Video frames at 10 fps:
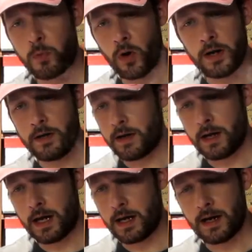point,
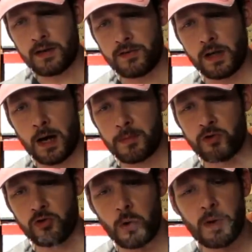and I slobbered
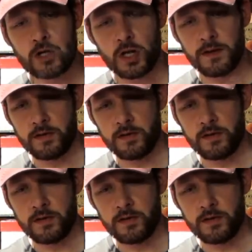so much on